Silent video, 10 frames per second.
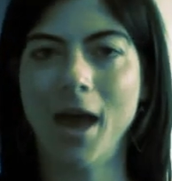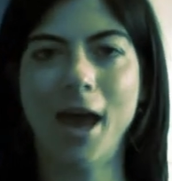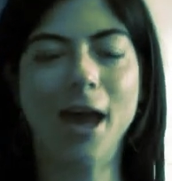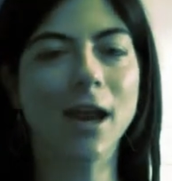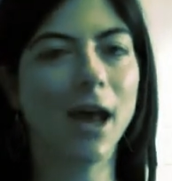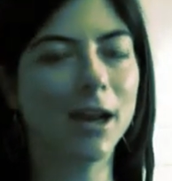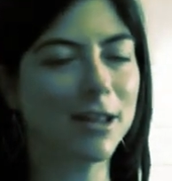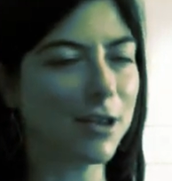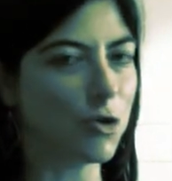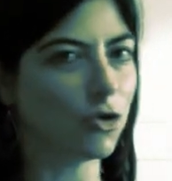And not in
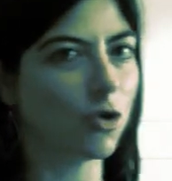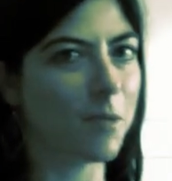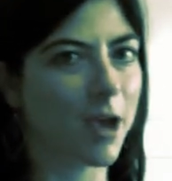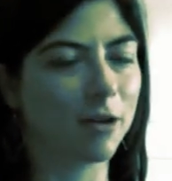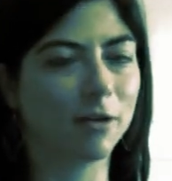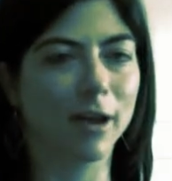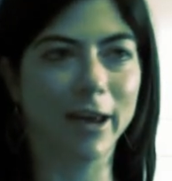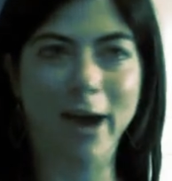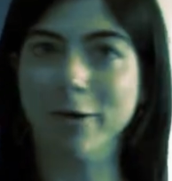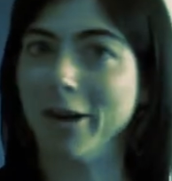the usual manner, like
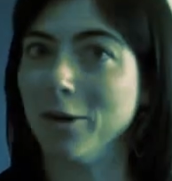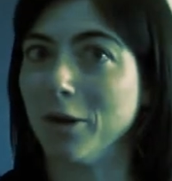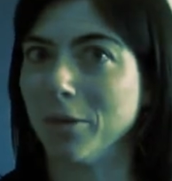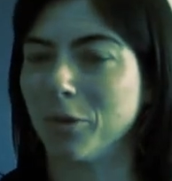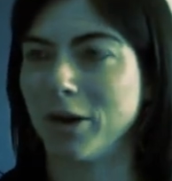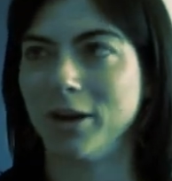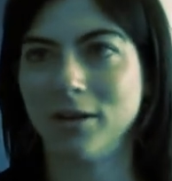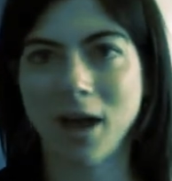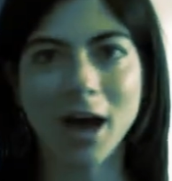how can you get pregnant?